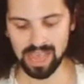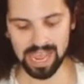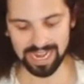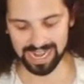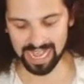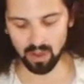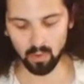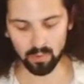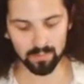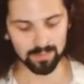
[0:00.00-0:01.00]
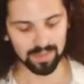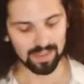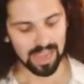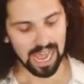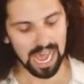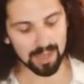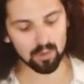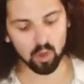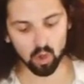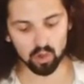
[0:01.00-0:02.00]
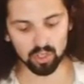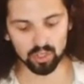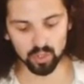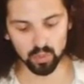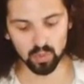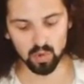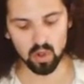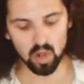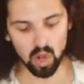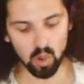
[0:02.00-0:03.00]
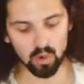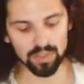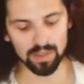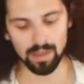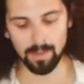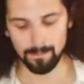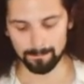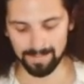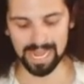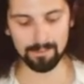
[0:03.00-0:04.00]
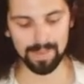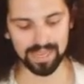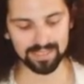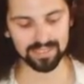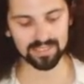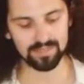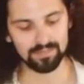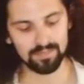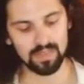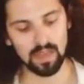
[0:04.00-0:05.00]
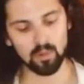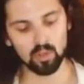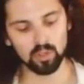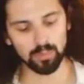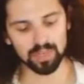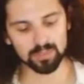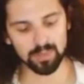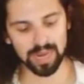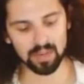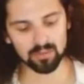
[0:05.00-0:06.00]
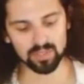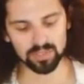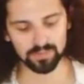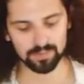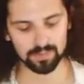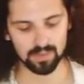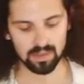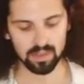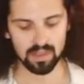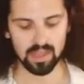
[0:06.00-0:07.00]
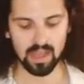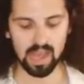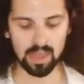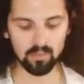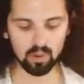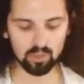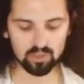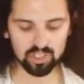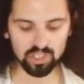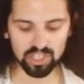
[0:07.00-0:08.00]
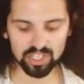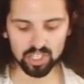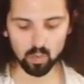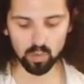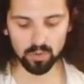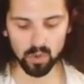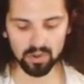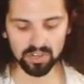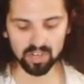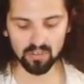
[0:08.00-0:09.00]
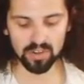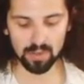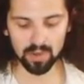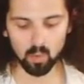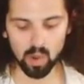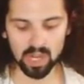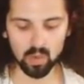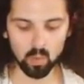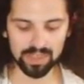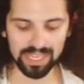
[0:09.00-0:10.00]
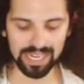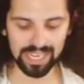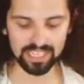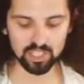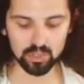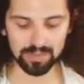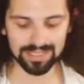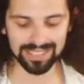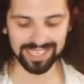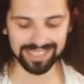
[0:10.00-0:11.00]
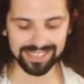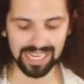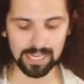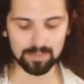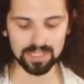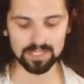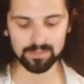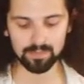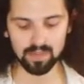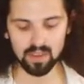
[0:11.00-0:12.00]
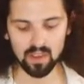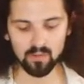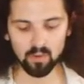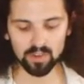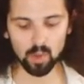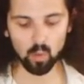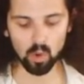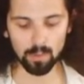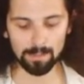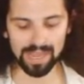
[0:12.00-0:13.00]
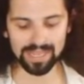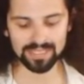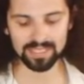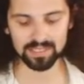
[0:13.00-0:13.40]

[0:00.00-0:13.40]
And now I'm going to load my bass. I'm going to press browse. I'm going to search with rotary knob number 1 within instruments and types for the word bass.